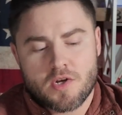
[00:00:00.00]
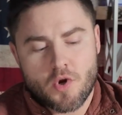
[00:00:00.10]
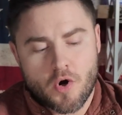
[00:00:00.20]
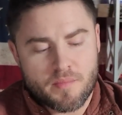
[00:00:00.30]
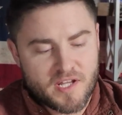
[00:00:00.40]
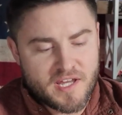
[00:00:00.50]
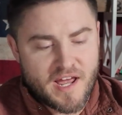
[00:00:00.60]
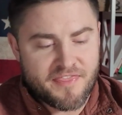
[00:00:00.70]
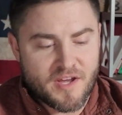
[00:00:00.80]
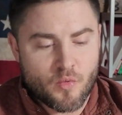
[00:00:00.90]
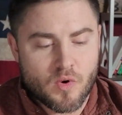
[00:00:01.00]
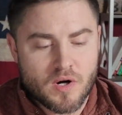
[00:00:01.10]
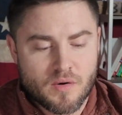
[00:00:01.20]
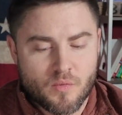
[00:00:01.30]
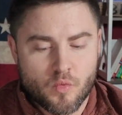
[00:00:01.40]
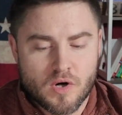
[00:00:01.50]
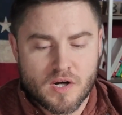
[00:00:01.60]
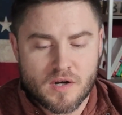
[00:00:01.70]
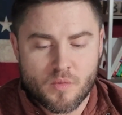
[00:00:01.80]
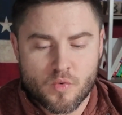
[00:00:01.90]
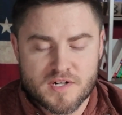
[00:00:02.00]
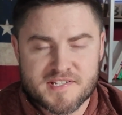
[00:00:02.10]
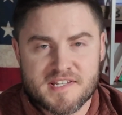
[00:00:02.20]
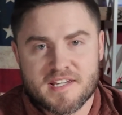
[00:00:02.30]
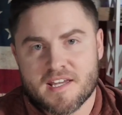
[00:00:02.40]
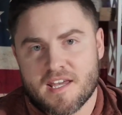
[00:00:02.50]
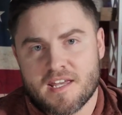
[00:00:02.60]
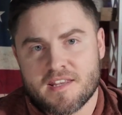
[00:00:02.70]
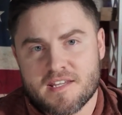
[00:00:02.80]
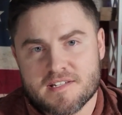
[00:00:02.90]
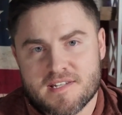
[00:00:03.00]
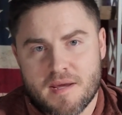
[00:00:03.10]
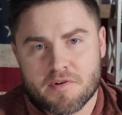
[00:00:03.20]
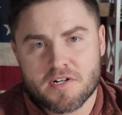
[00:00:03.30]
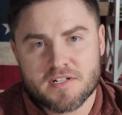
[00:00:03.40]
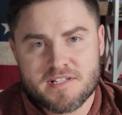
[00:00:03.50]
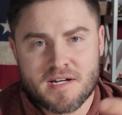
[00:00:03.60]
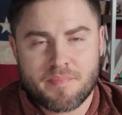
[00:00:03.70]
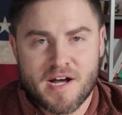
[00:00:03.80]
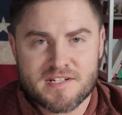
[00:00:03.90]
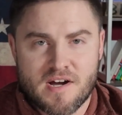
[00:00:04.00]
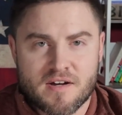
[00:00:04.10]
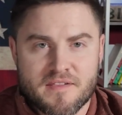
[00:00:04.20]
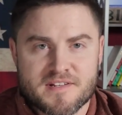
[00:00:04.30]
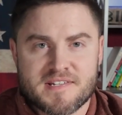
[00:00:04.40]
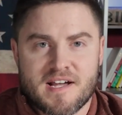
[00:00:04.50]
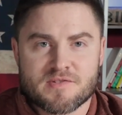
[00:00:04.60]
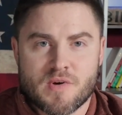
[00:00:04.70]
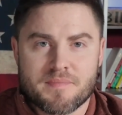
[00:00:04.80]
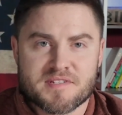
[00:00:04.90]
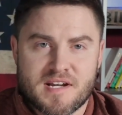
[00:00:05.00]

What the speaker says: normally I think what we're seeing in these neighborhoods, and upon talking to sales reps,